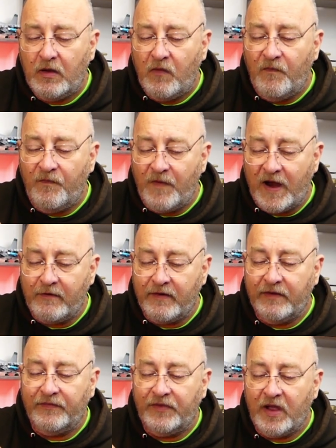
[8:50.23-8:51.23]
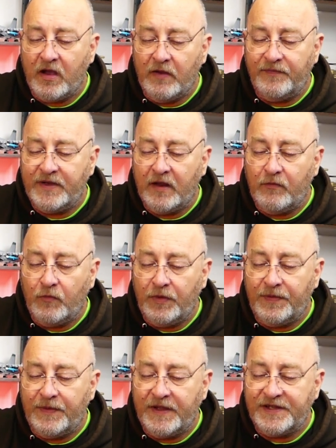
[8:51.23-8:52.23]
variant that I've done
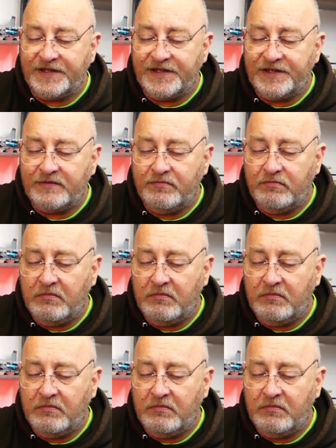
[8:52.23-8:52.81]
with this